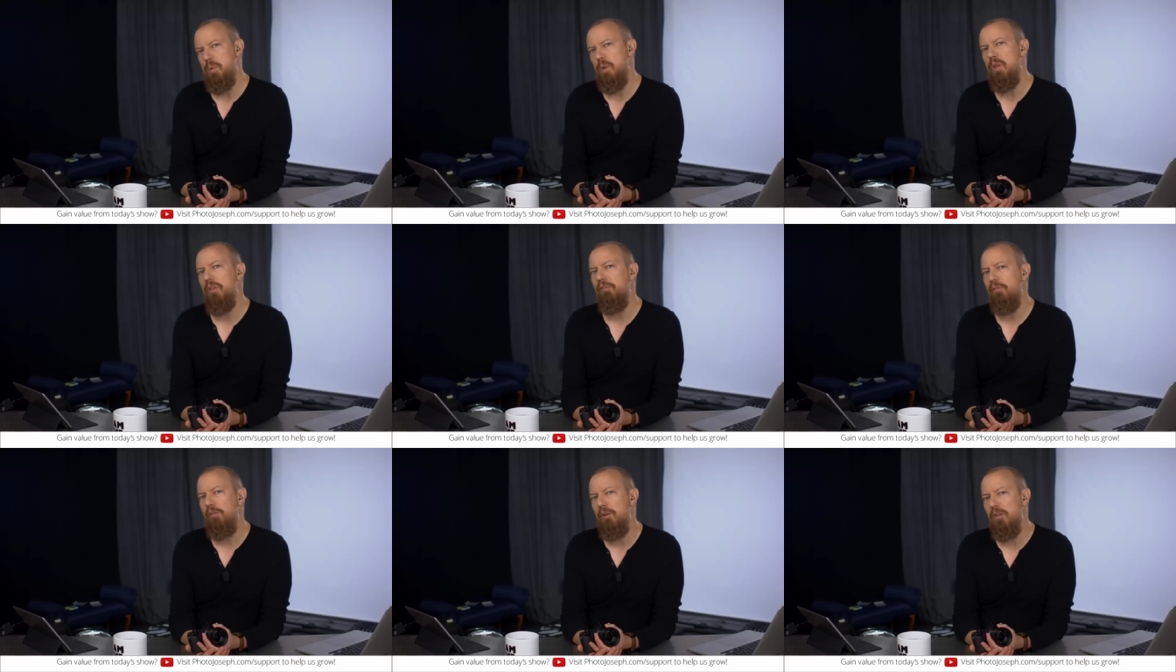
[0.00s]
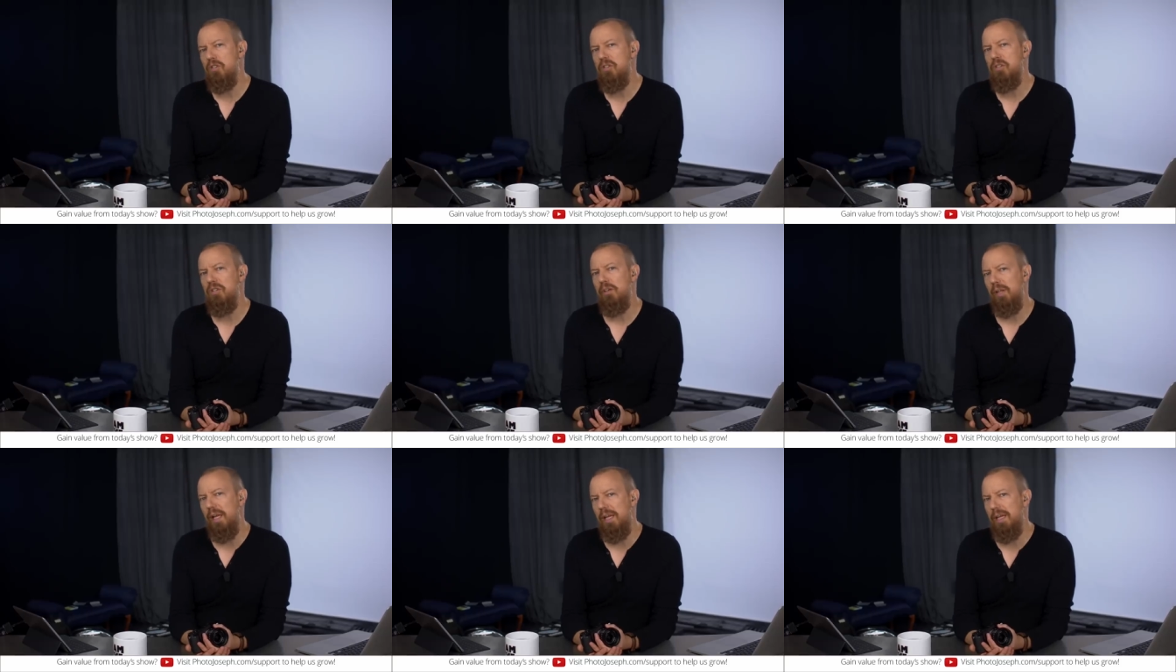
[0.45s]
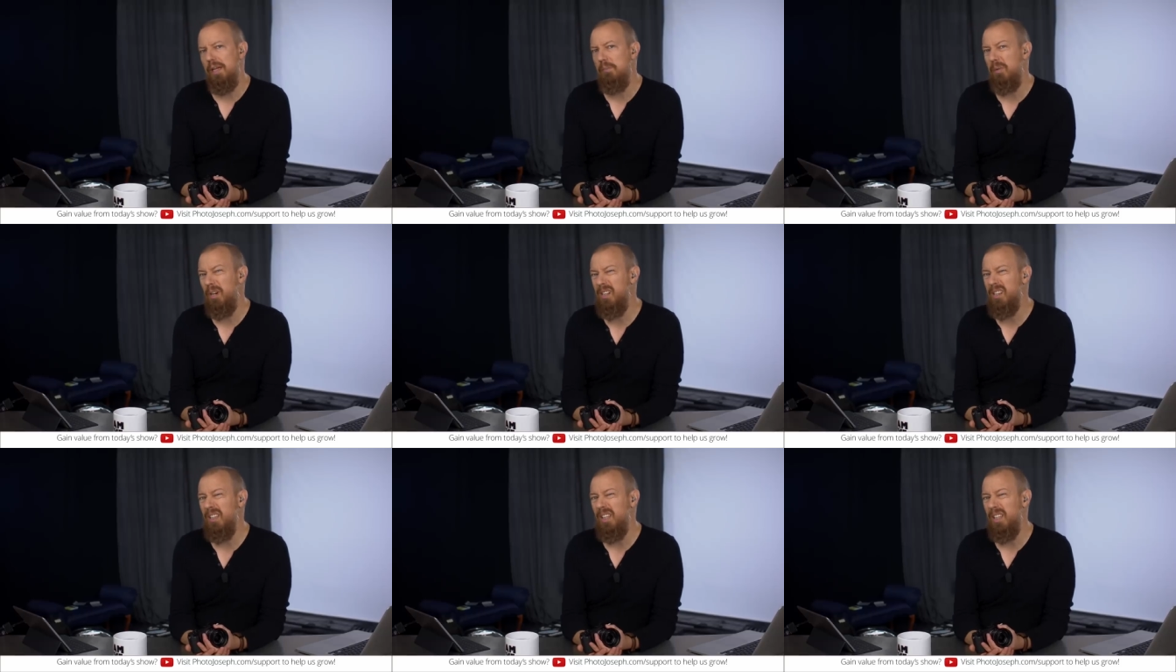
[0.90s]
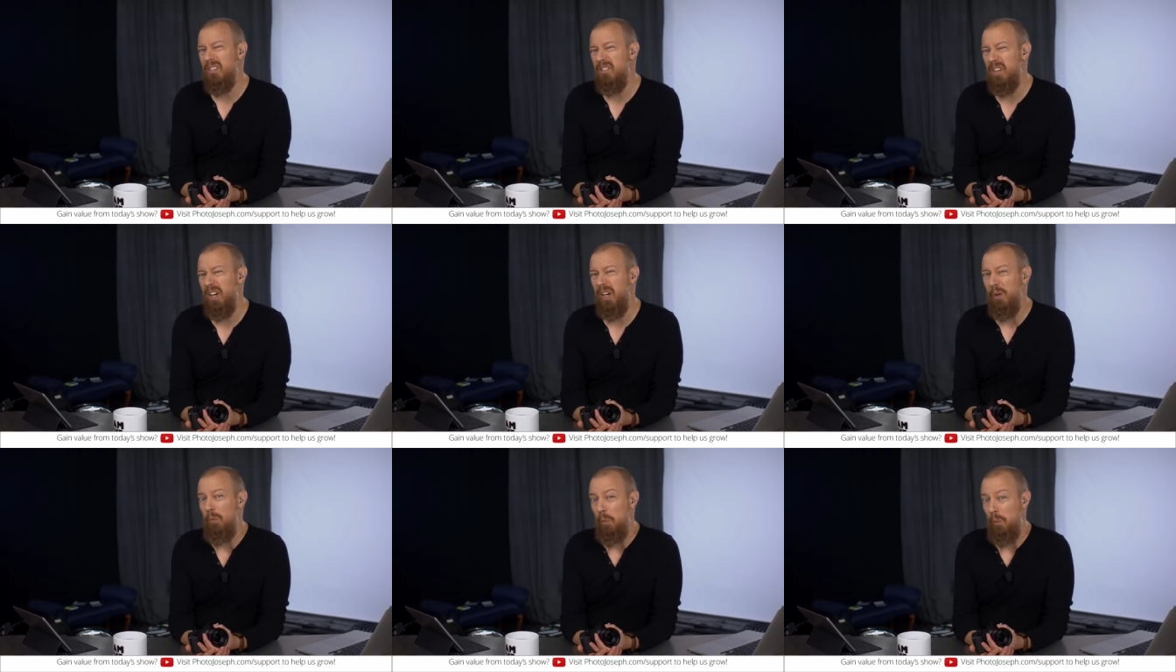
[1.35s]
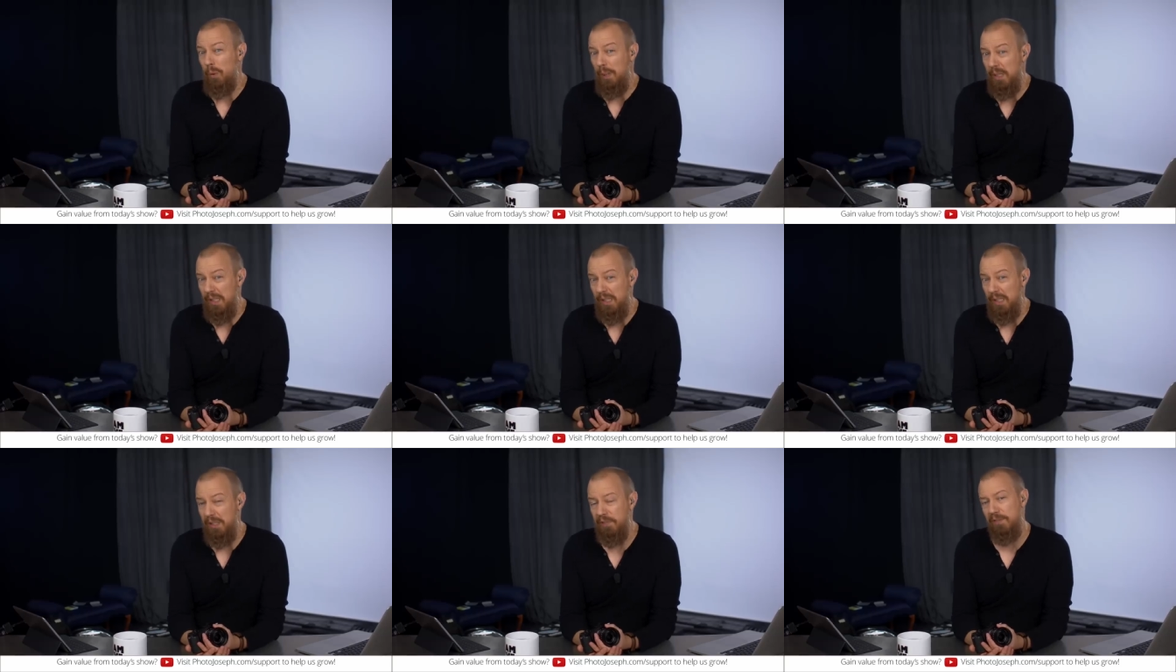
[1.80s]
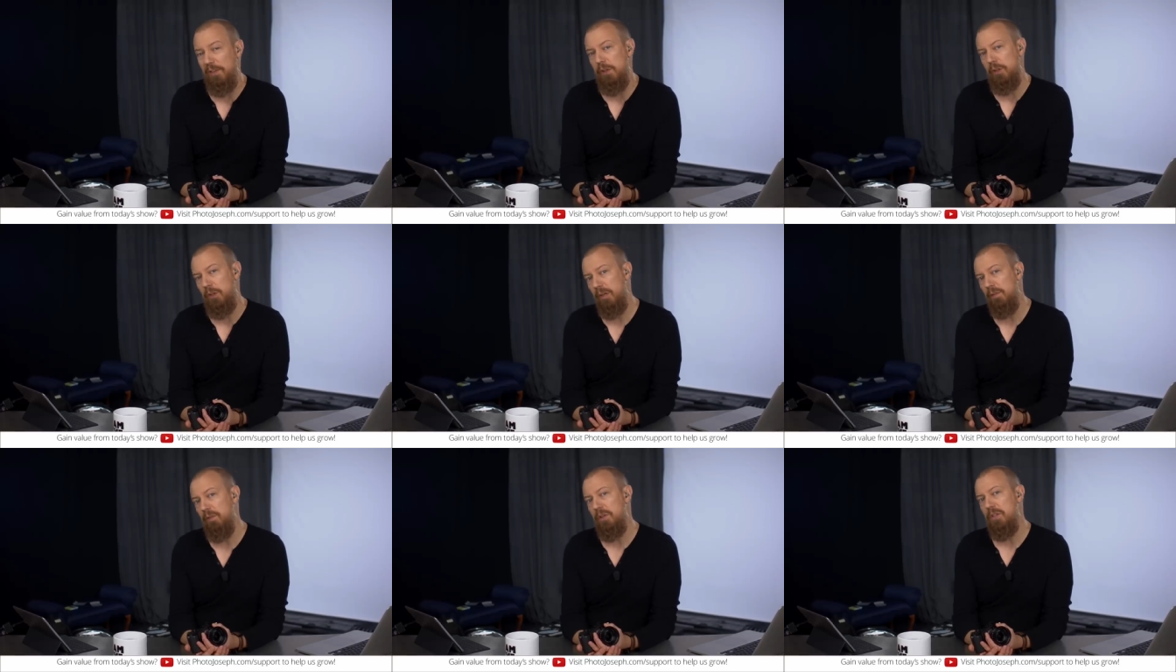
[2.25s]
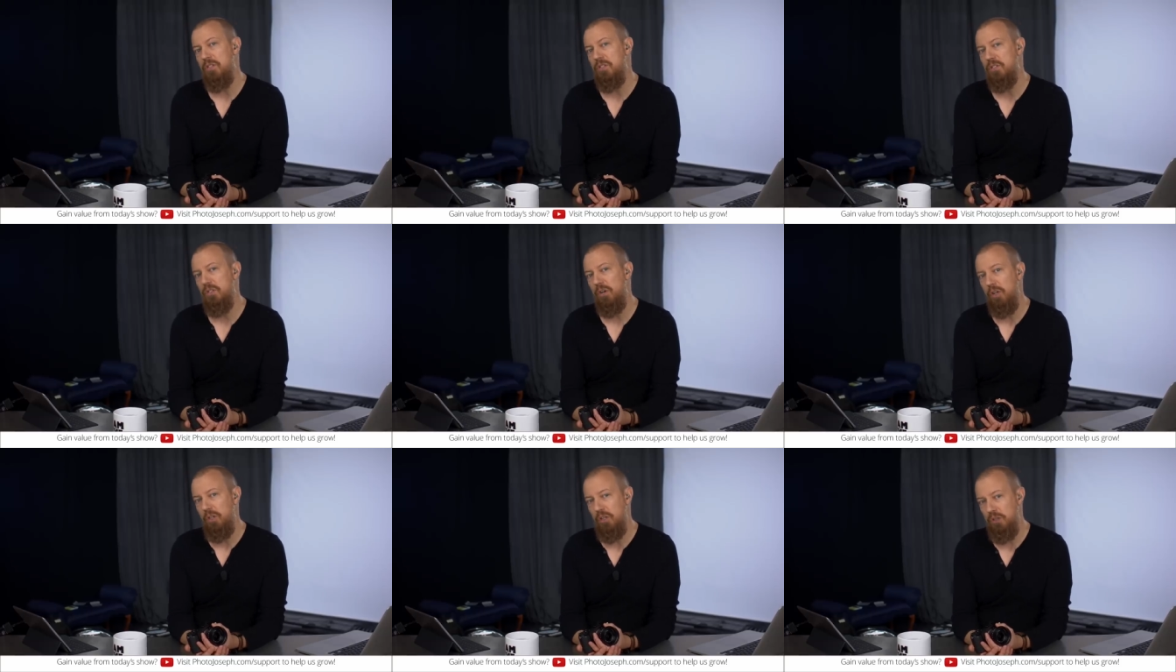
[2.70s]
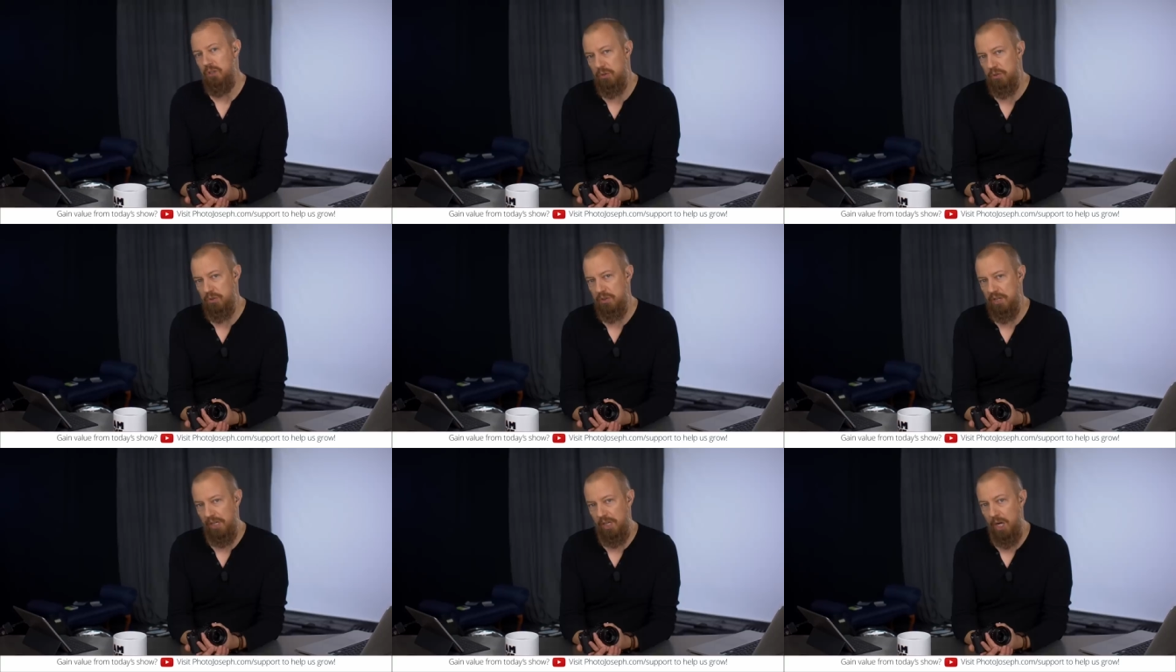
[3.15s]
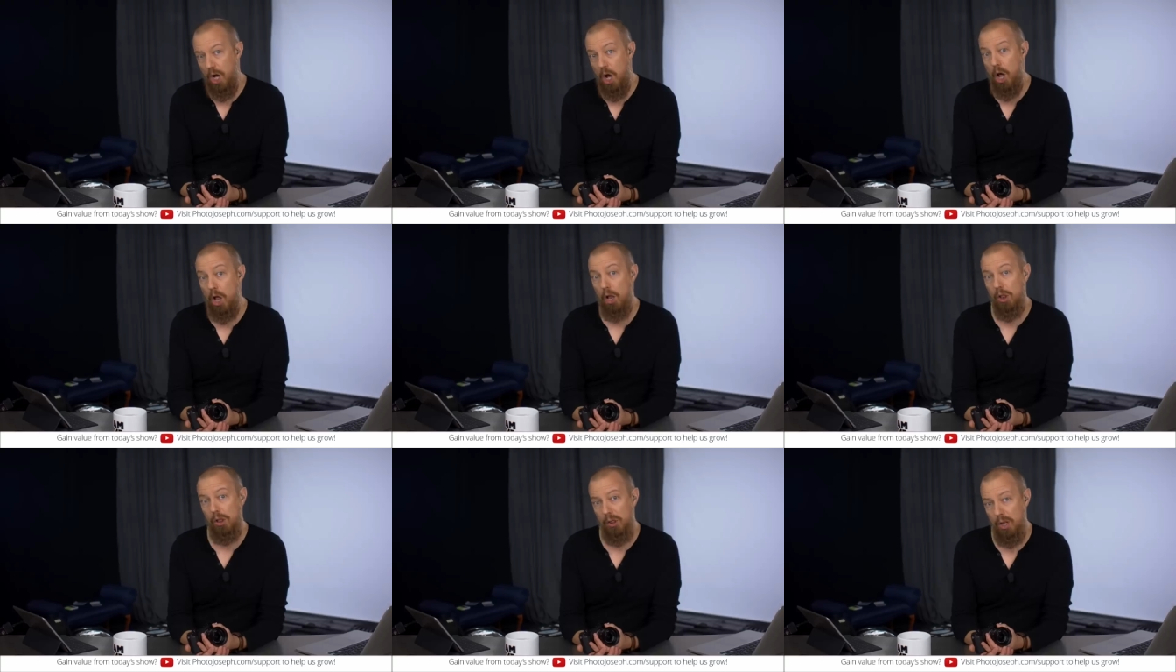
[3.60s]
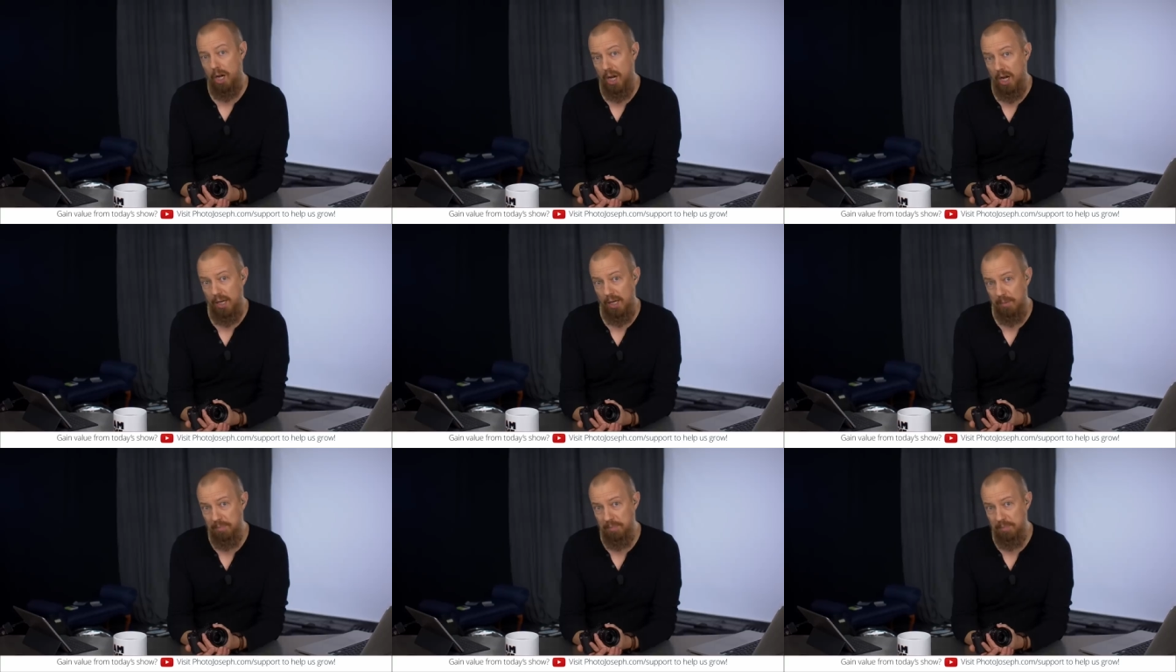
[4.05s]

but the first Leica branded lens that I really fell in love with and started using a lot.